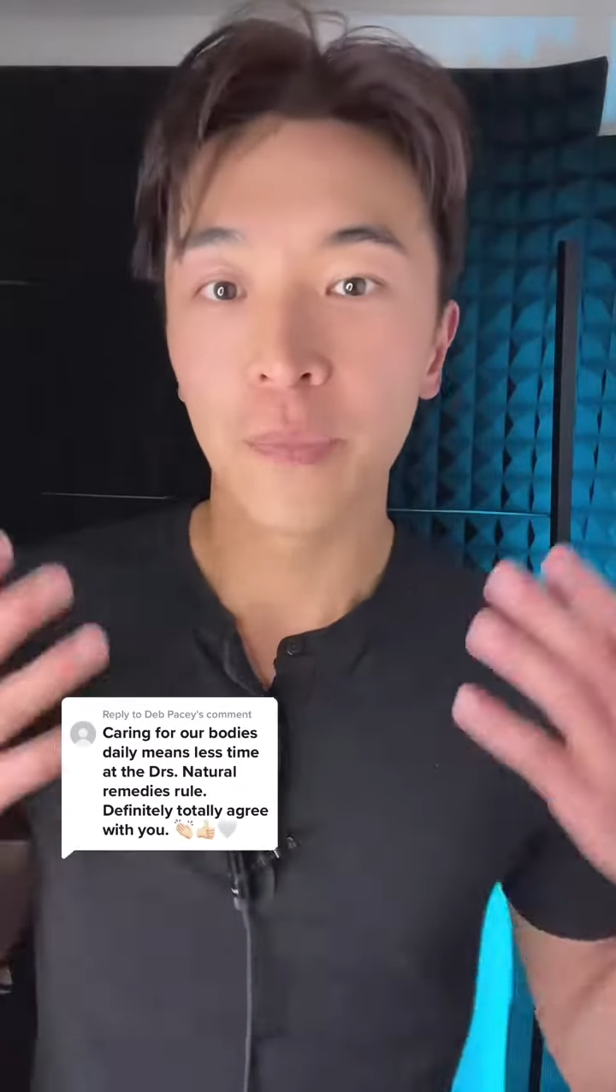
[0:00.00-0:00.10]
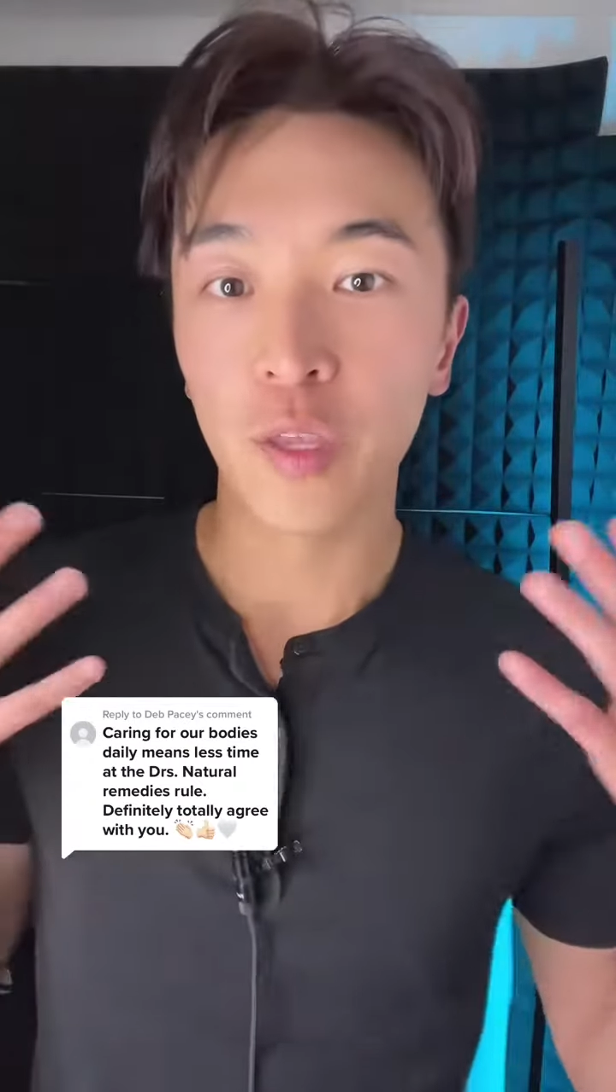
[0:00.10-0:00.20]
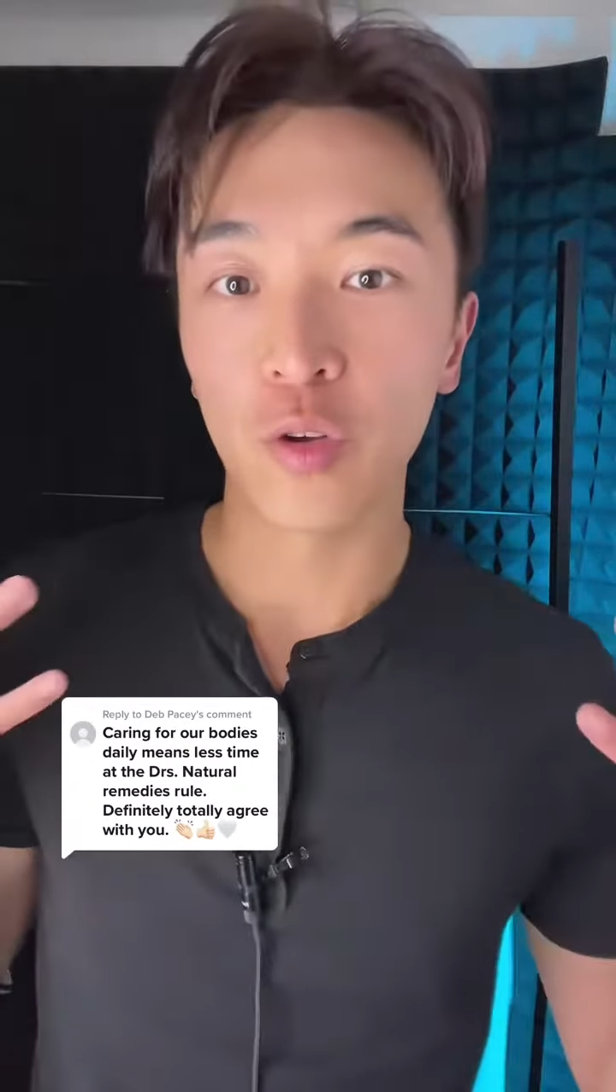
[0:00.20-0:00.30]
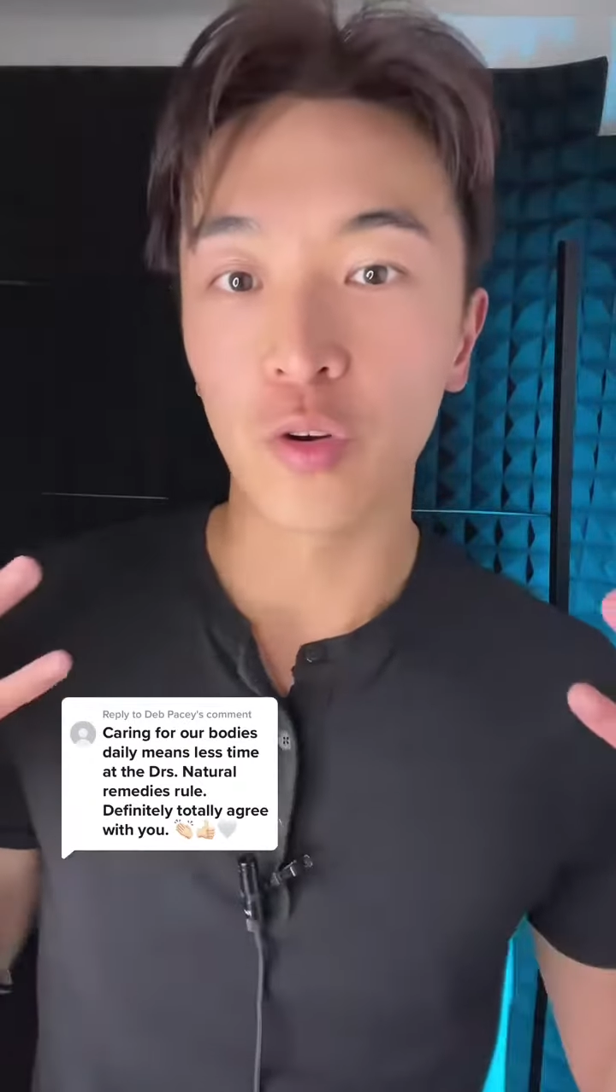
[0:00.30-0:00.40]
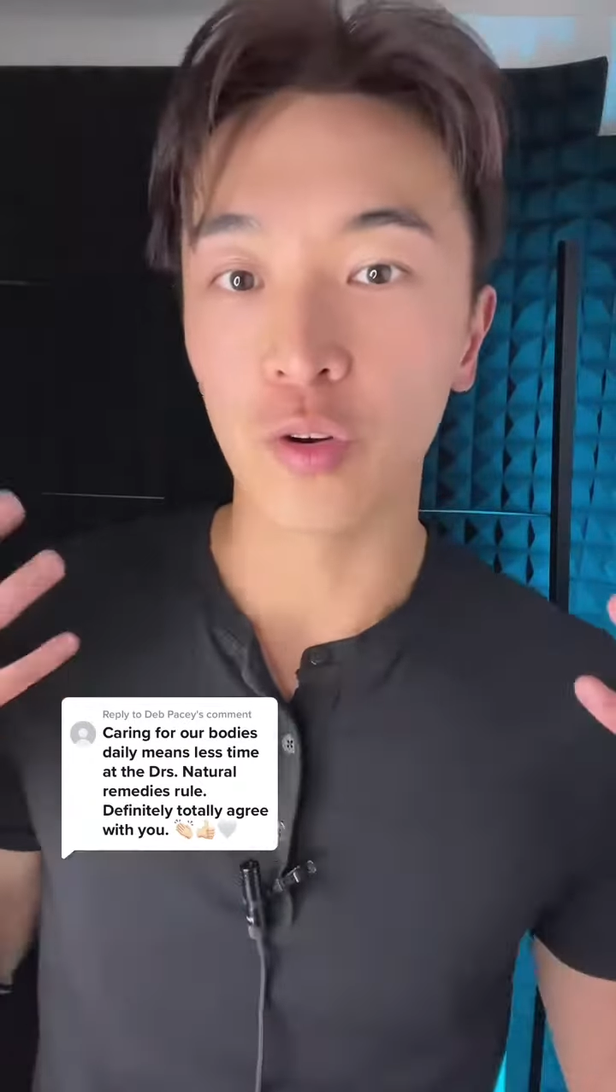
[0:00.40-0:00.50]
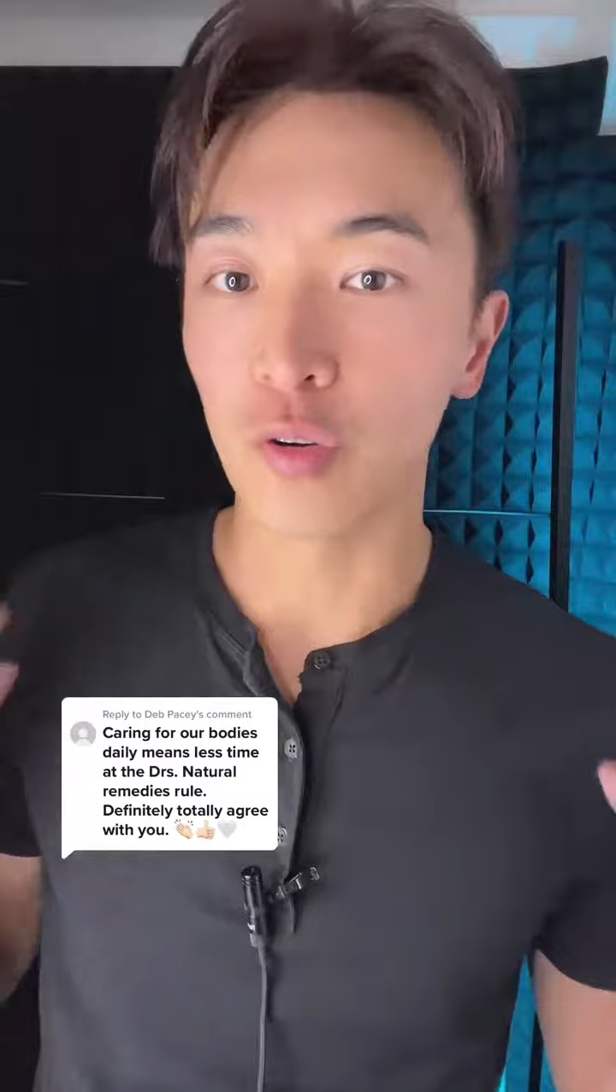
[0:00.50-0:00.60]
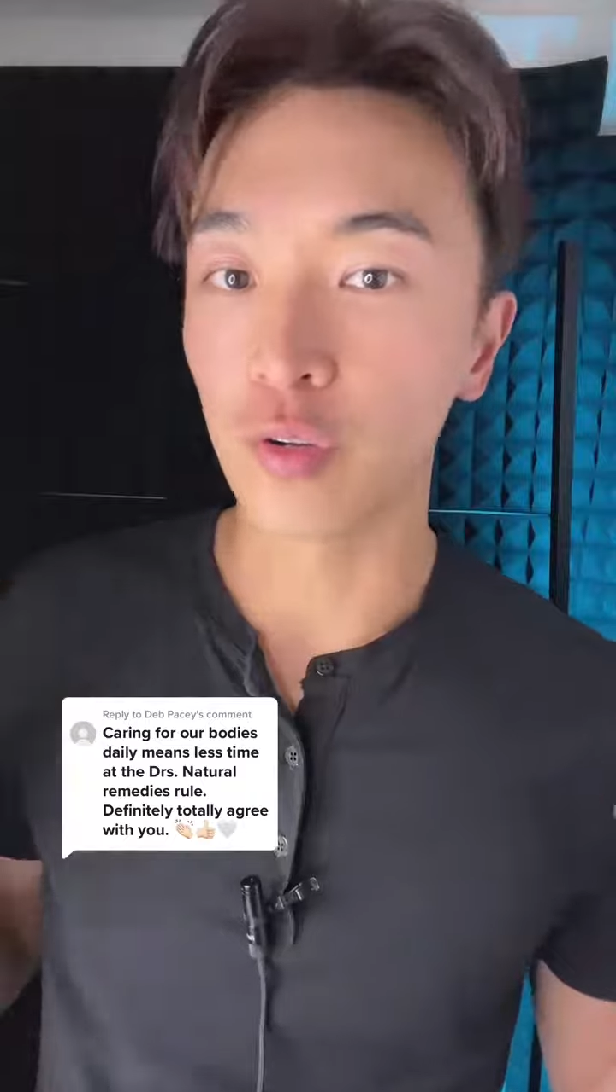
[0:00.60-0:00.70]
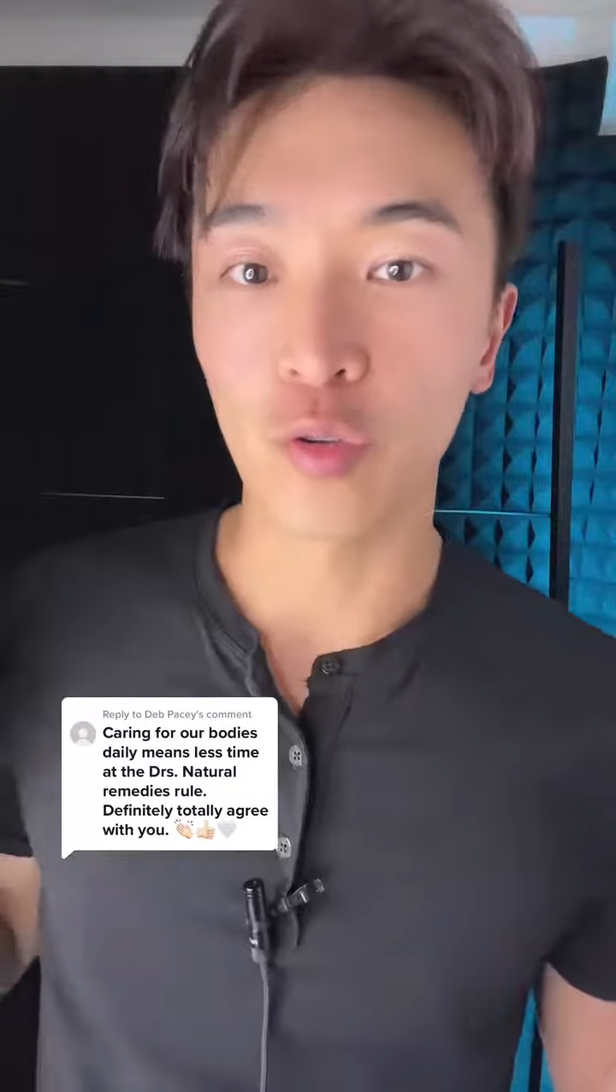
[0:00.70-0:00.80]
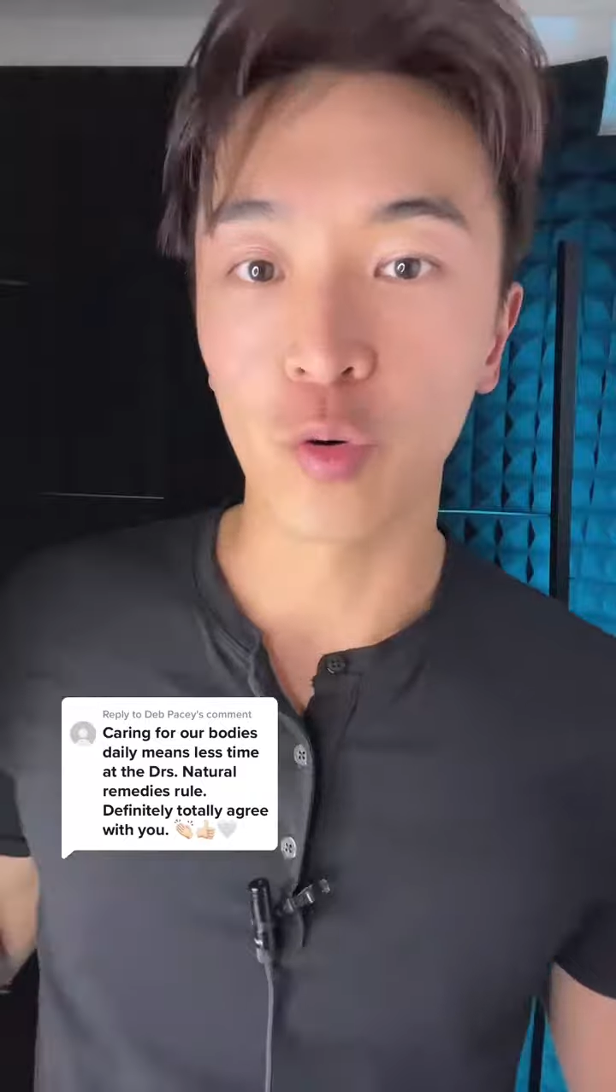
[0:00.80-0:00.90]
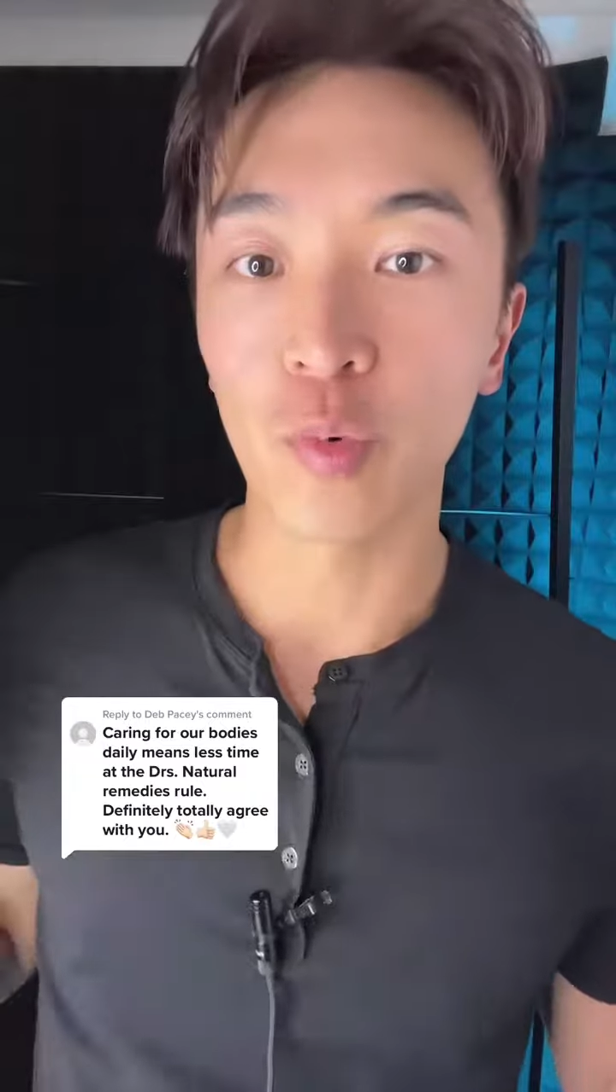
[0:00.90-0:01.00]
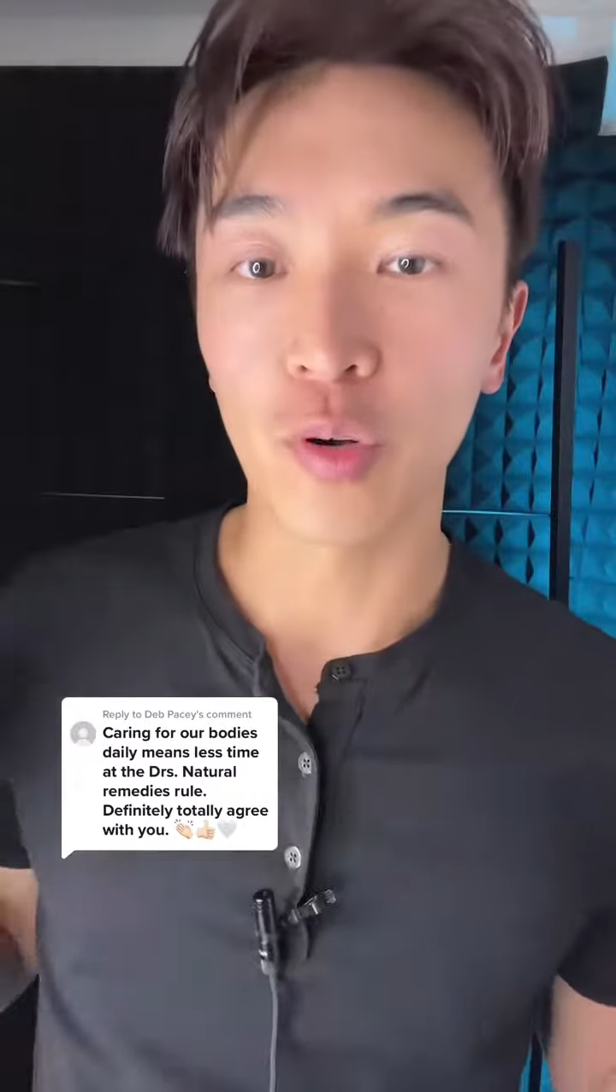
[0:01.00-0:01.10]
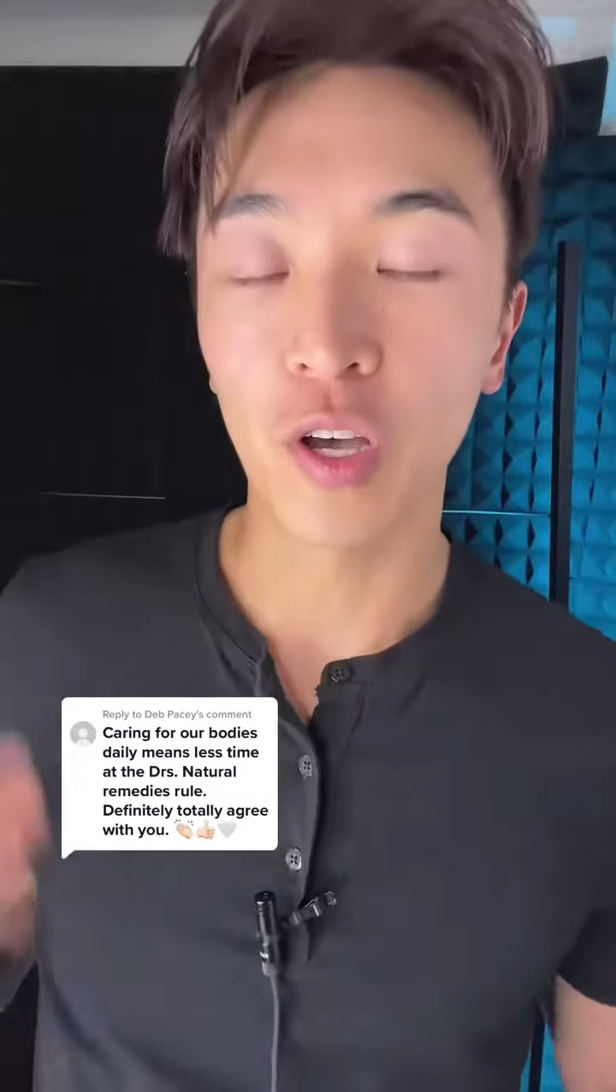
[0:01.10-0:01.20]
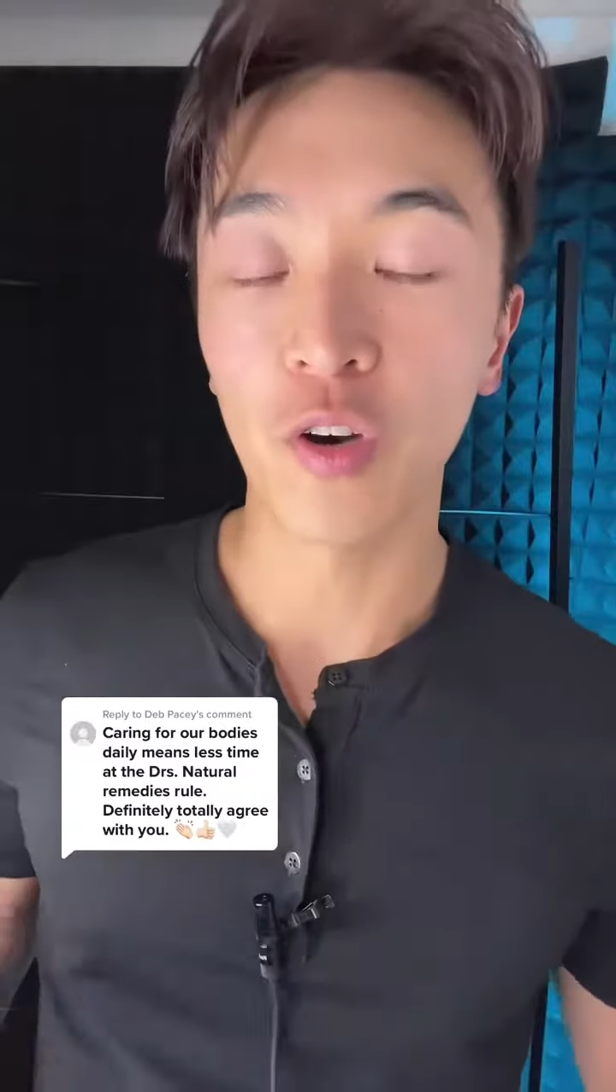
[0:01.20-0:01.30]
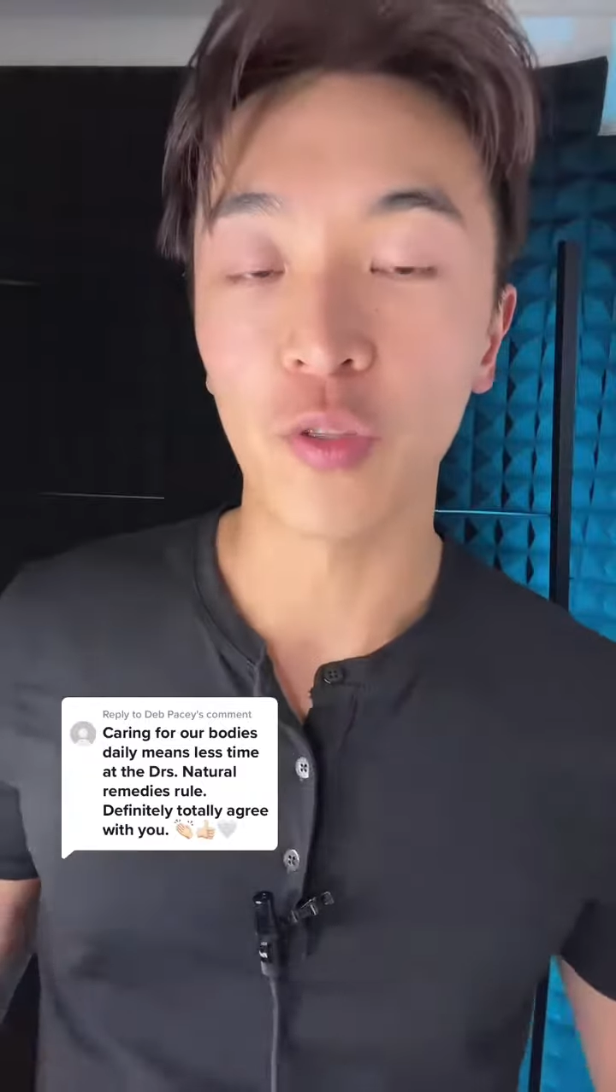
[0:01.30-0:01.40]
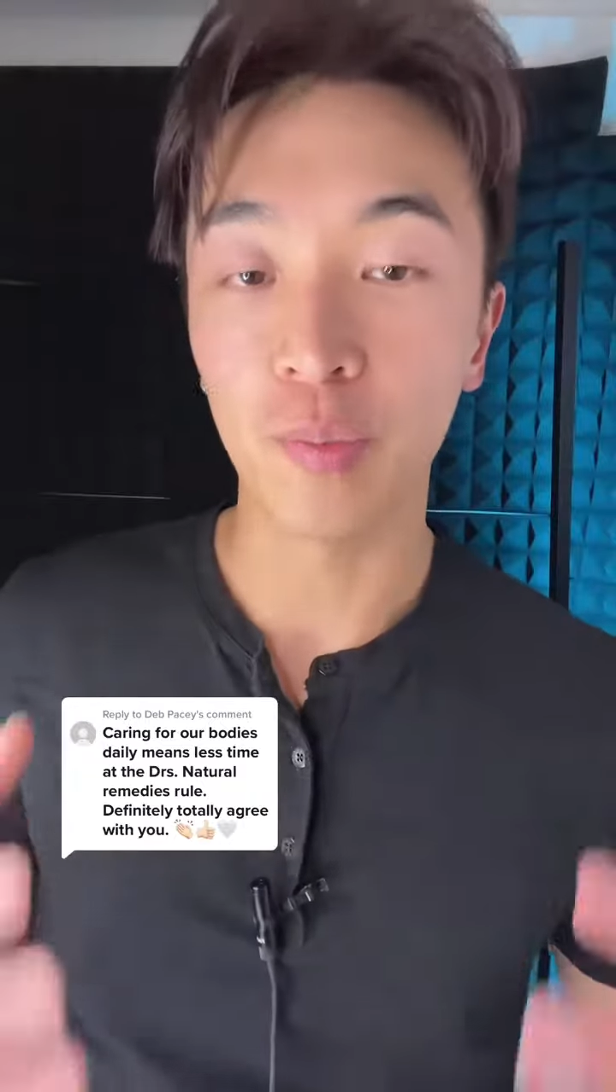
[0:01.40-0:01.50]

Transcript: your normal health,